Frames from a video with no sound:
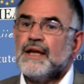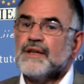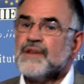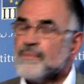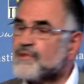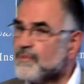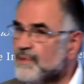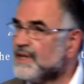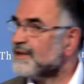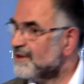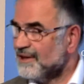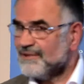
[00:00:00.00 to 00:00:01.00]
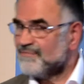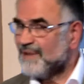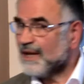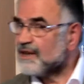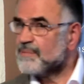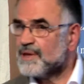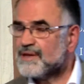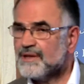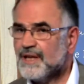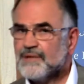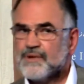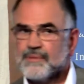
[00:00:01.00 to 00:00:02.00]
it seems to me, it's not explicit
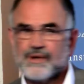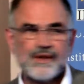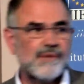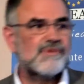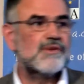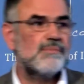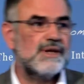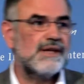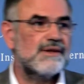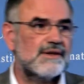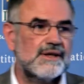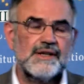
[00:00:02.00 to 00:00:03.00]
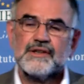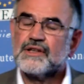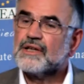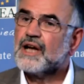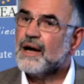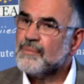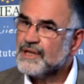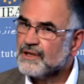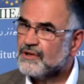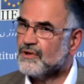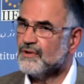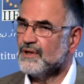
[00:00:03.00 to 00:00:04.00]
anywhere, but it seems to me that in
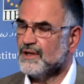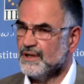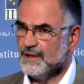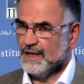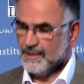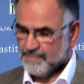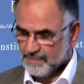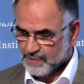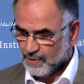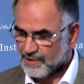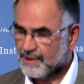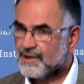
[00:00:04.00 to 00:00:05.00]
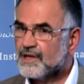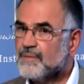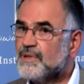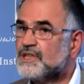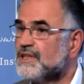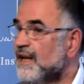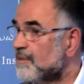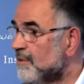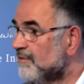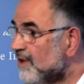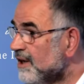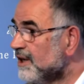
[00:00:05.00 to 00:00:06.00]
coming to the proposals, the Commission has
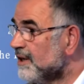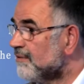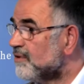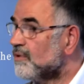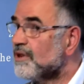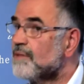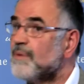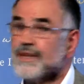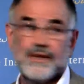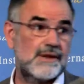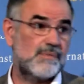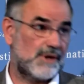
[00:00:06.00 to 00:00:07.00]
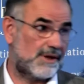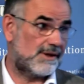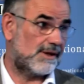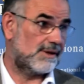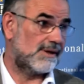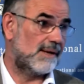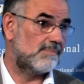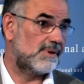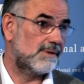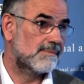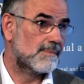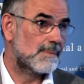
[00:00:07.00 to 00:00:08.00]
been very influenced by the Swiss
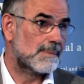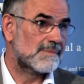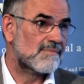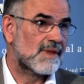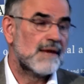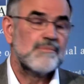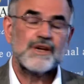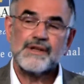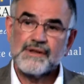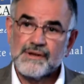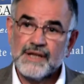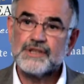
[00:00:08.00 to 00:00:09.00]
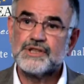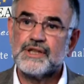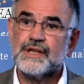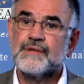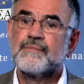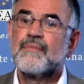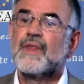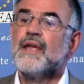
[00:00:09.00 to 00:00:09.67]
example. Because essentially,